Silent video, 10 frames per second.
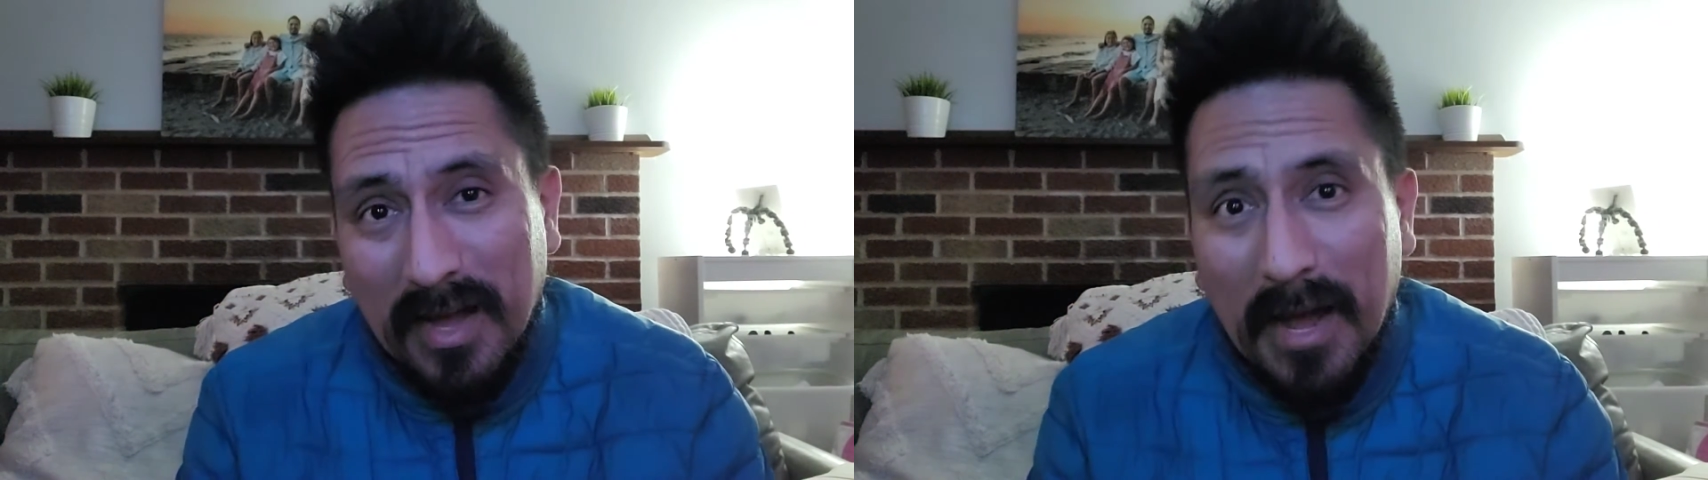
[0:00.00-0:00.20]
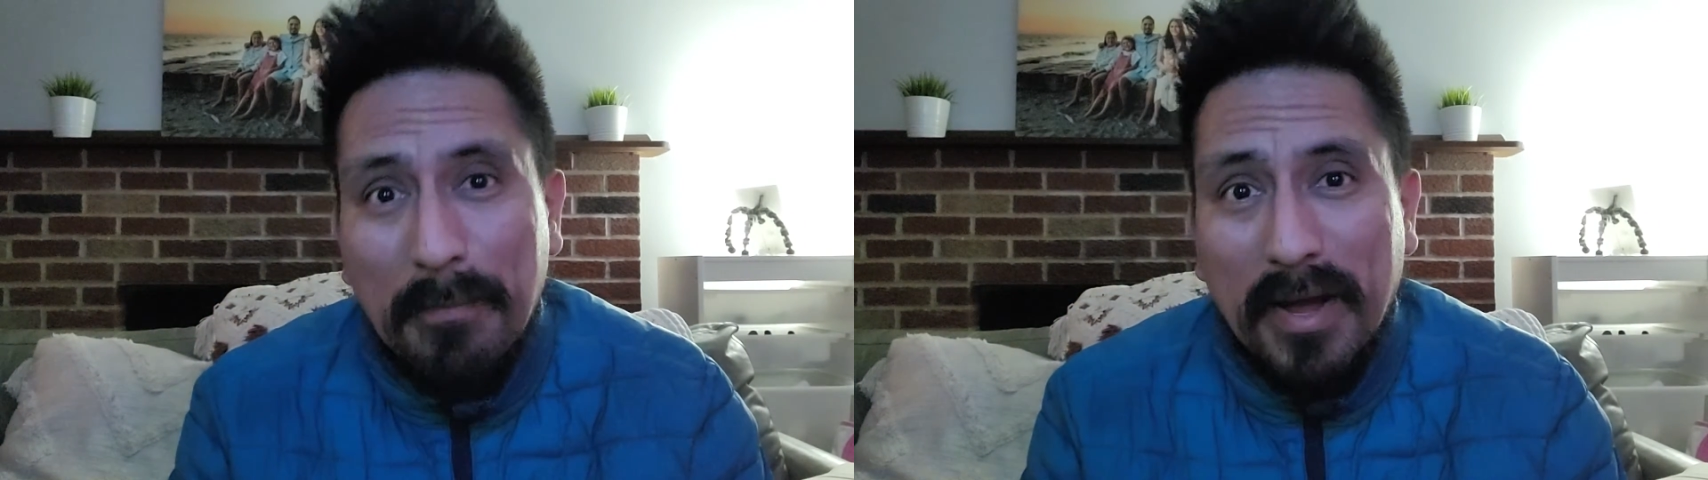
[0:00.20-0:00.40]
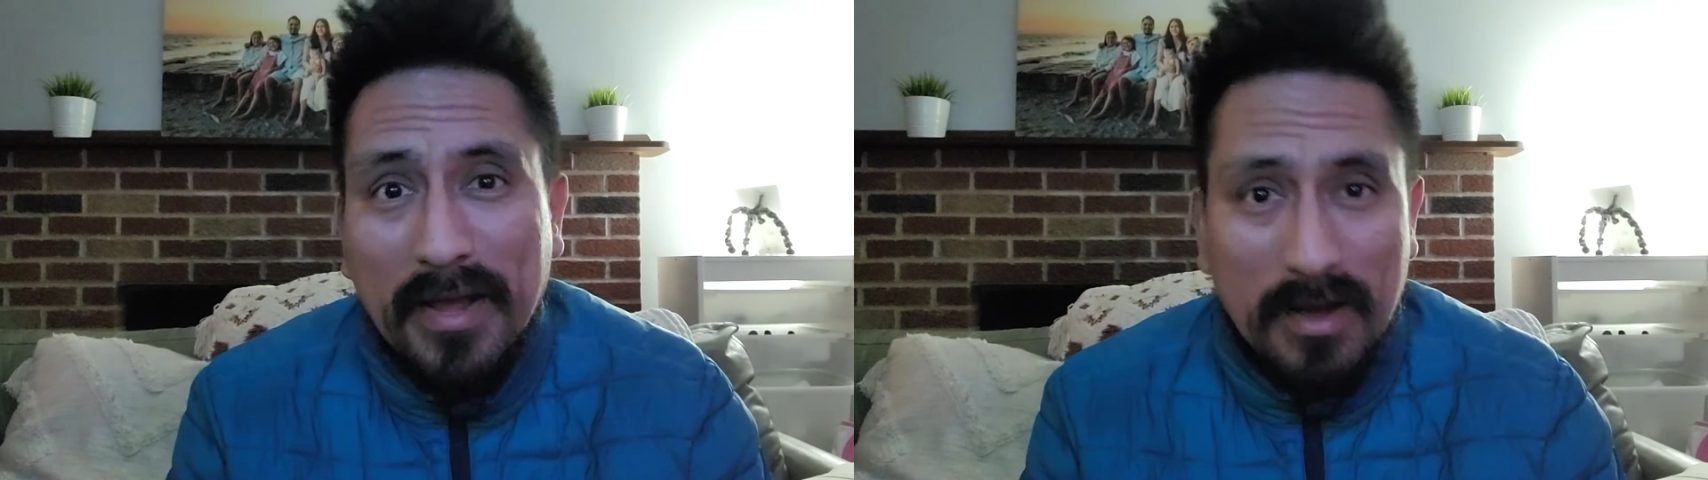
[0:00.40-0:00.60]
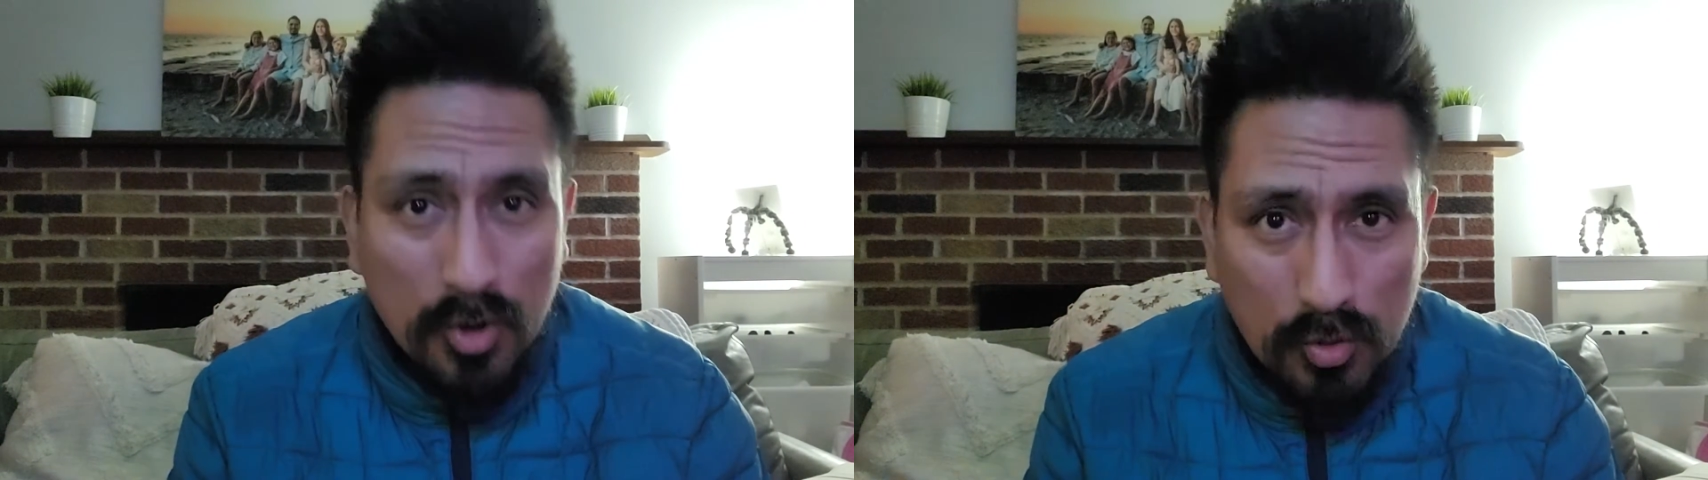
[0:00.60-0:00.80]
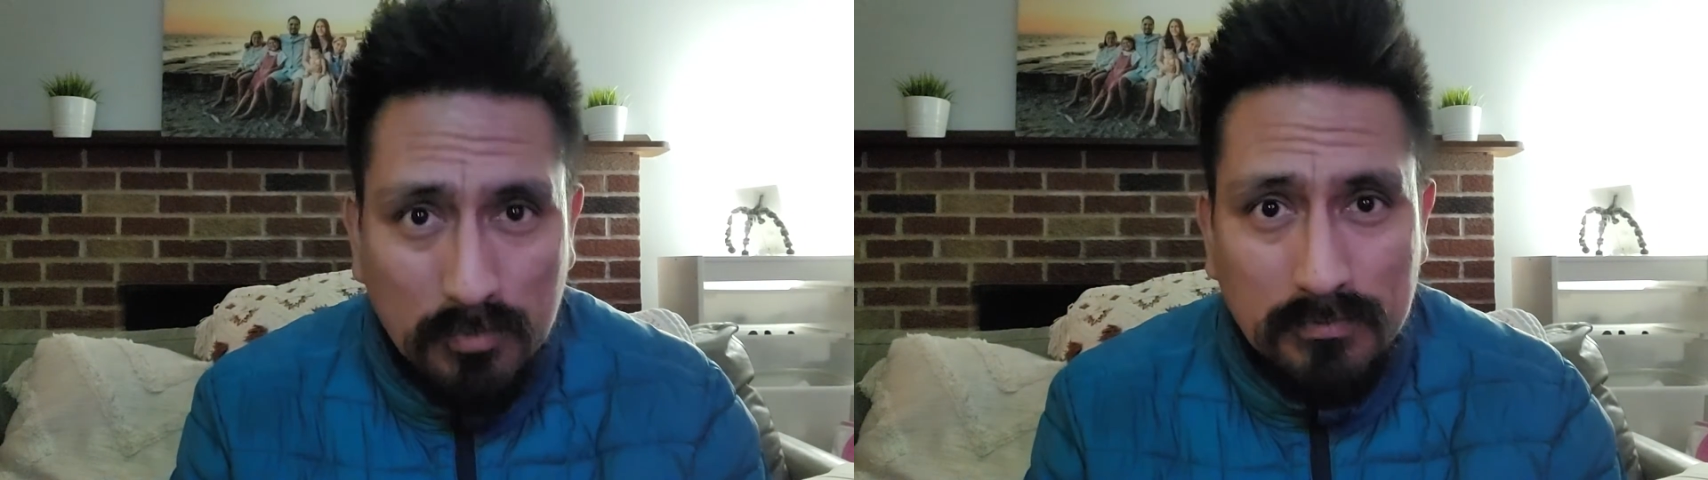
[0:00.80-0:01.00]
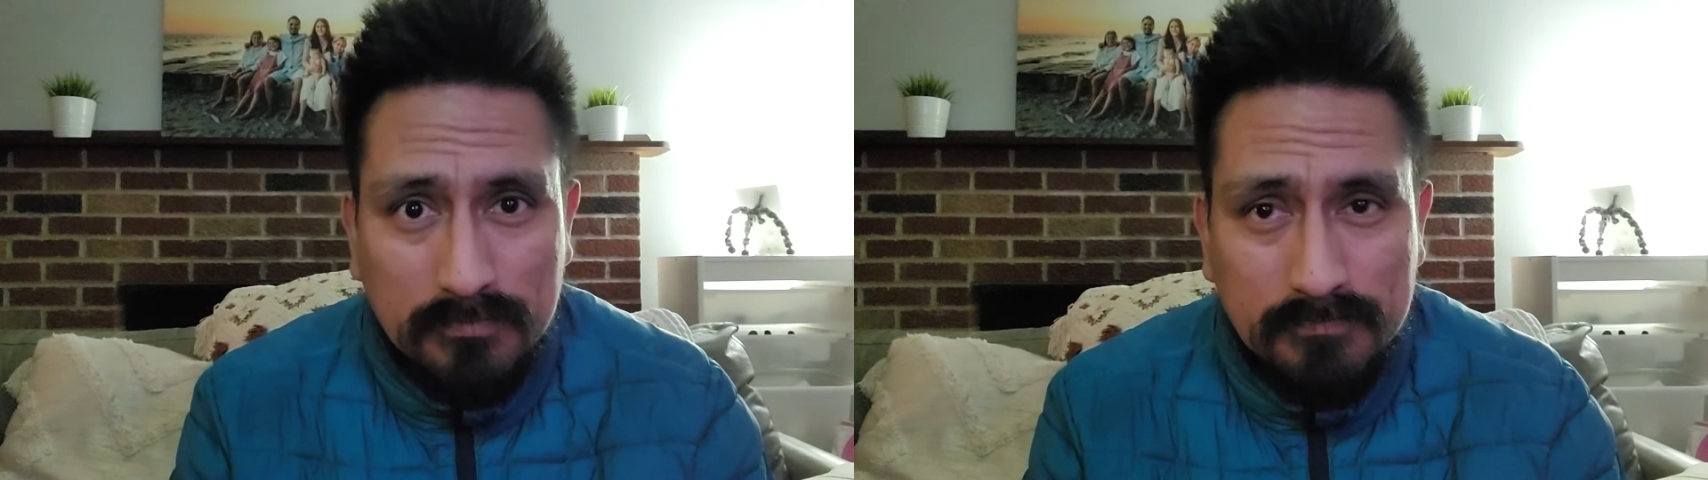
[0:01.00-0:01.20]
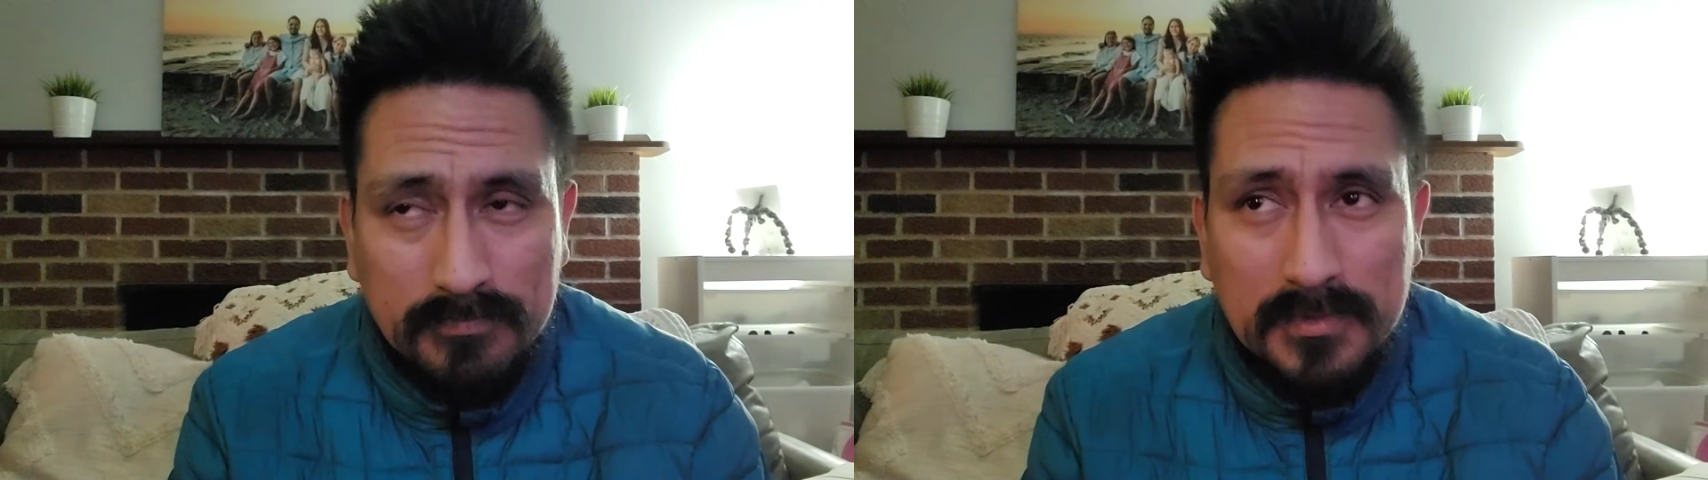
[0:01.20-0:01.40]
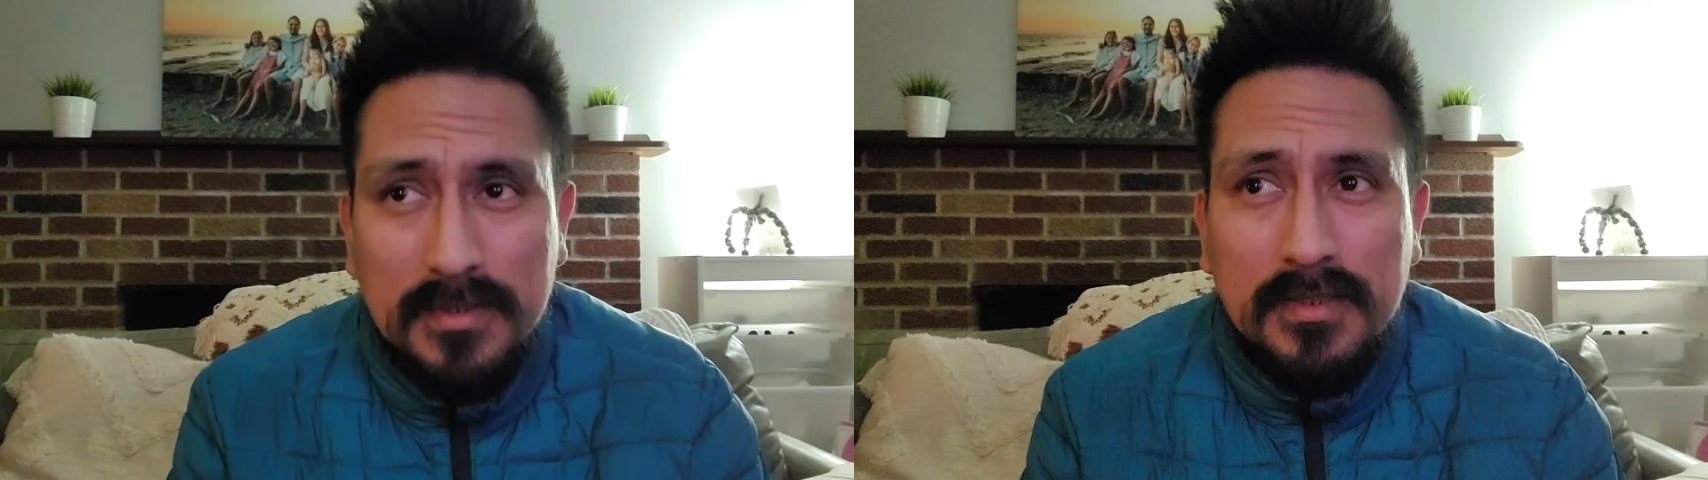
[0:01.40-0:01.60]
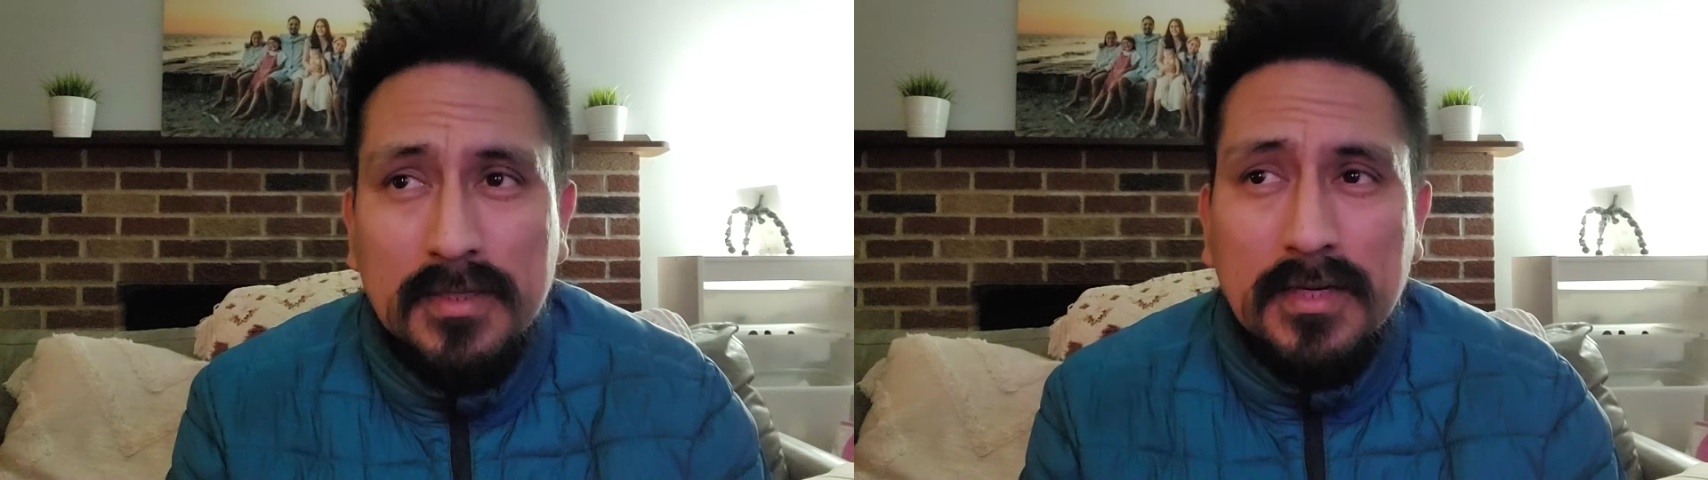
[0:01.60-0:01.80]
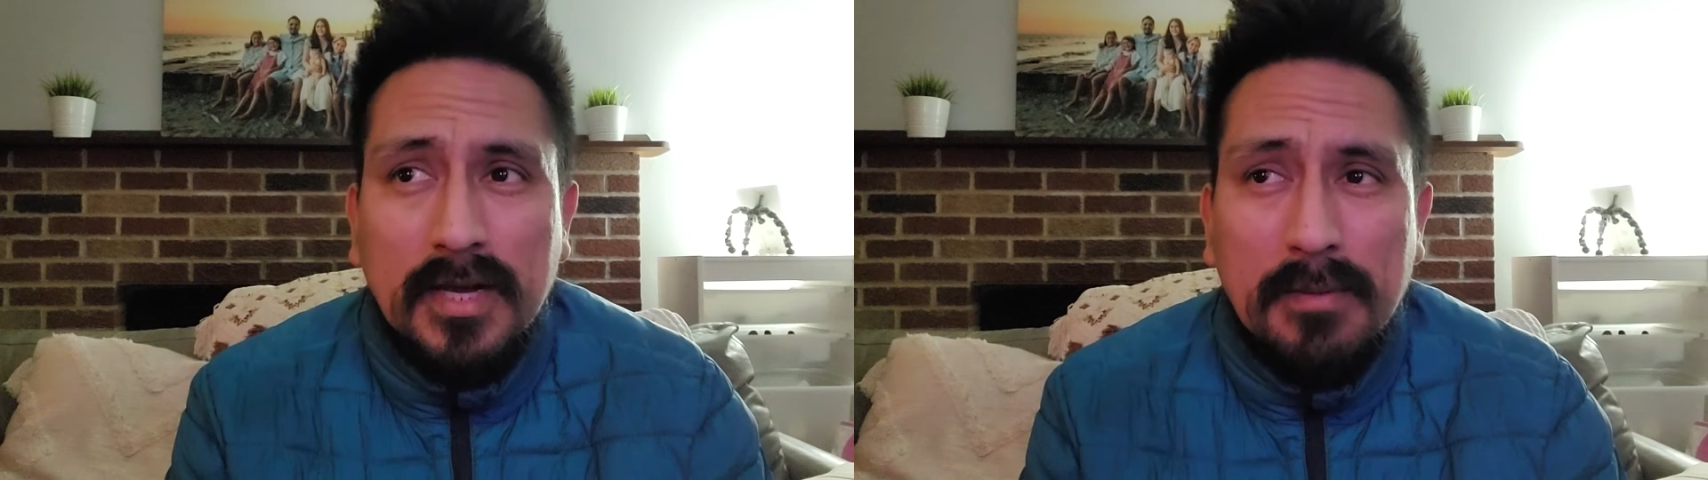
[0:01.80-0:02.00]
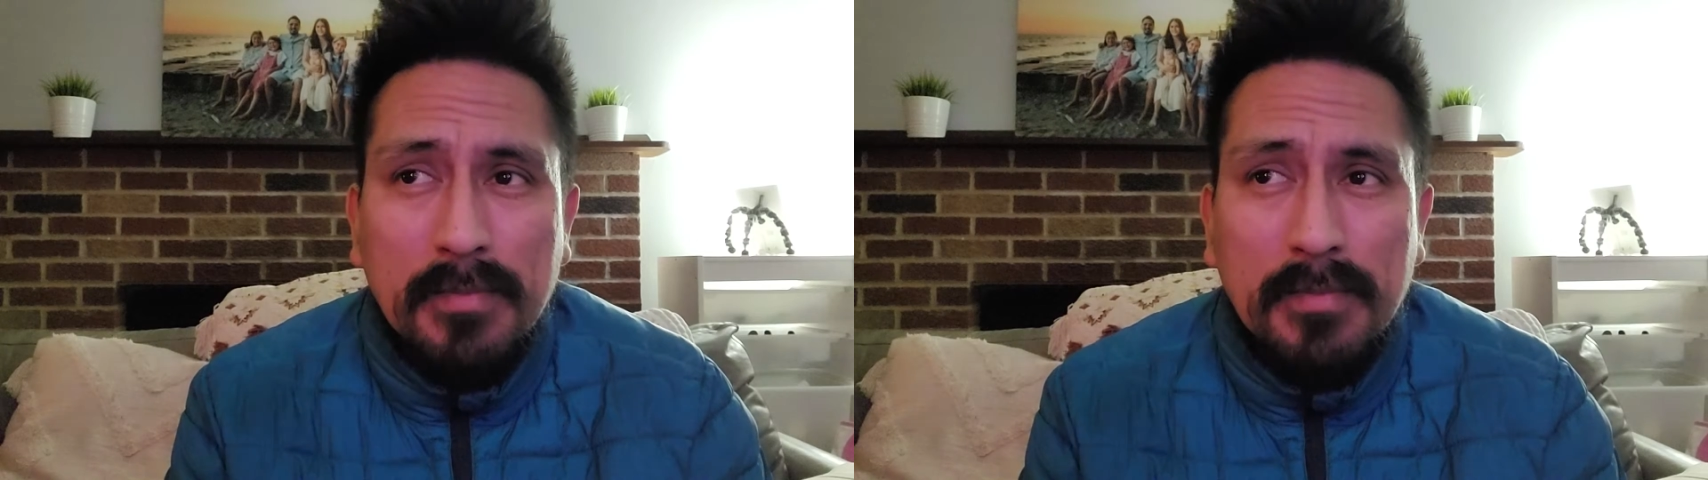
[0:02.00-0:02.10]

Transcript: I'm buying a home. I'm